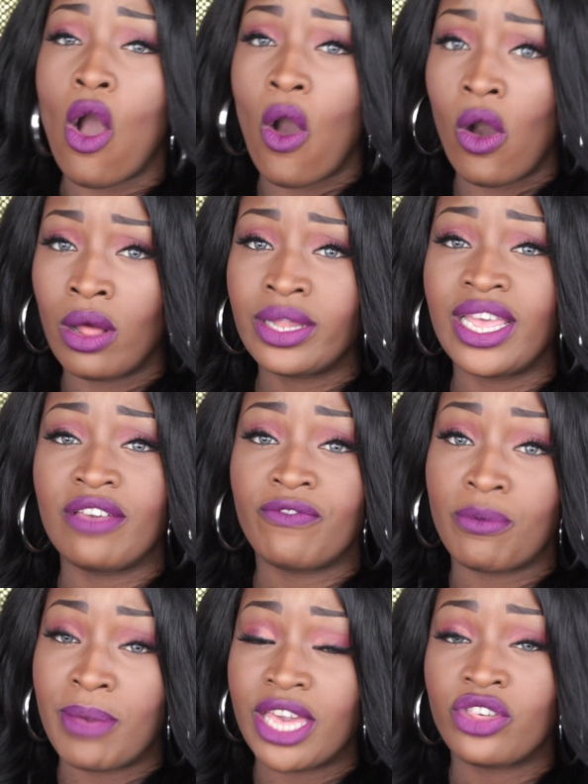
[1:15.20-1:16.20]
All the
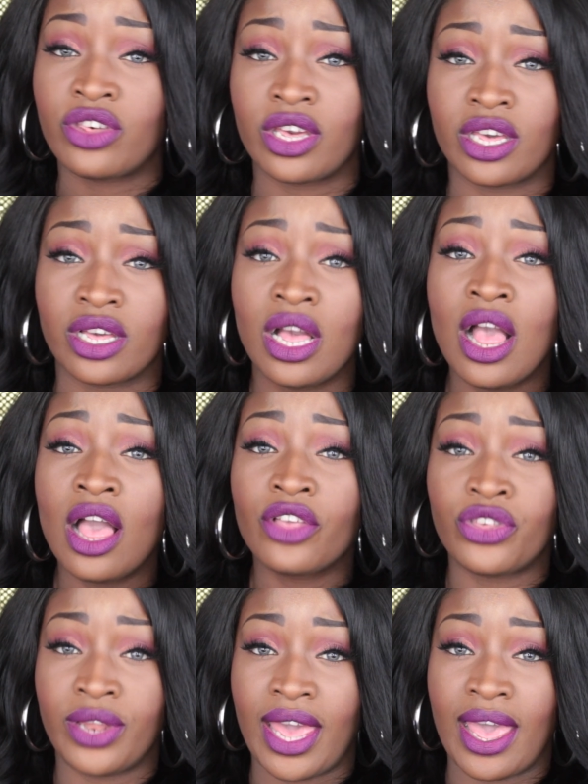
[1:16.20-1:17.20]
information
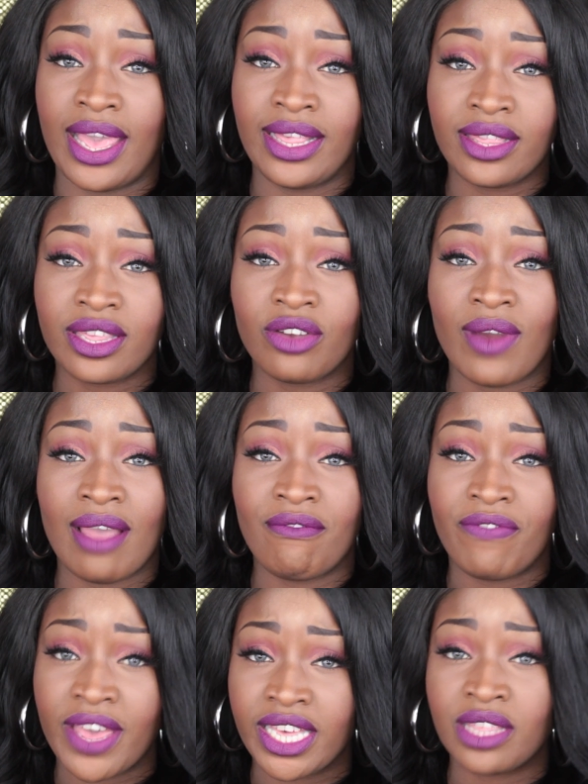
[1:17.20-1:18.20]
to their
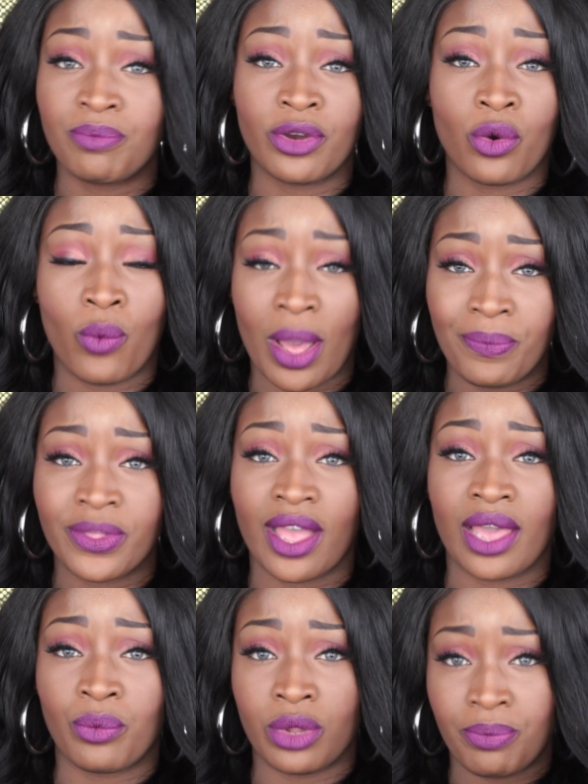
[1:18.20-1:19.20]
Instagram, Facebook,
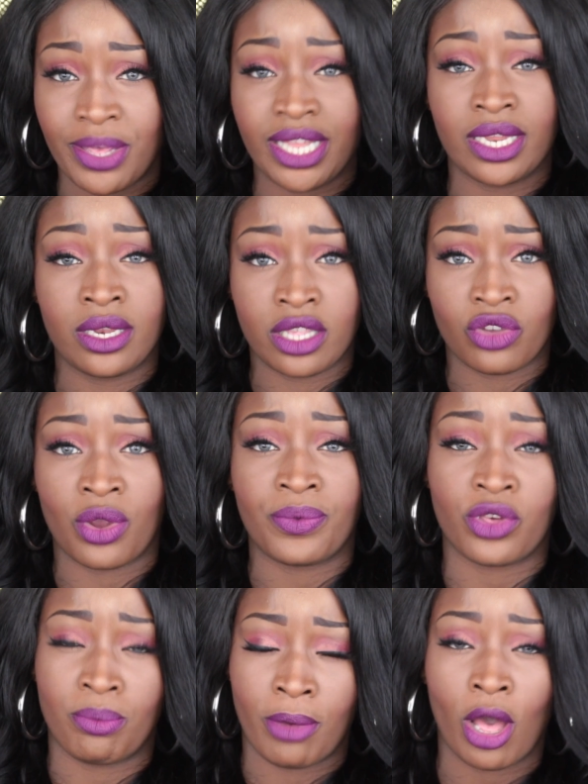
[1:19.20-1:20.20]
website will be in the
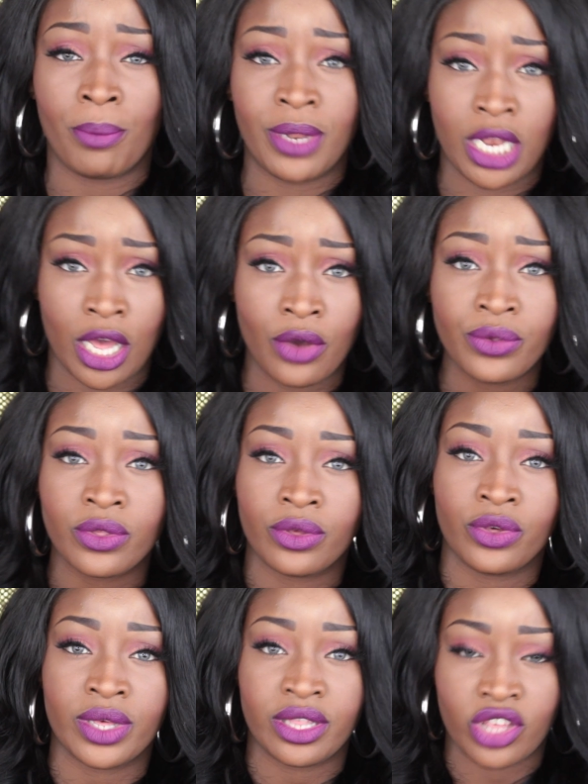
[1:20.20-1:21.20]
description bar below, so
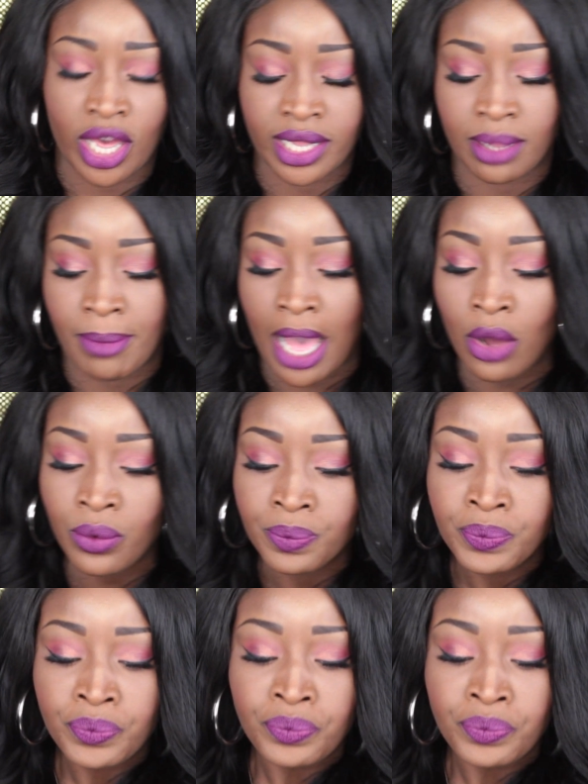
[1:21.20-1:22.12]
you can check them out.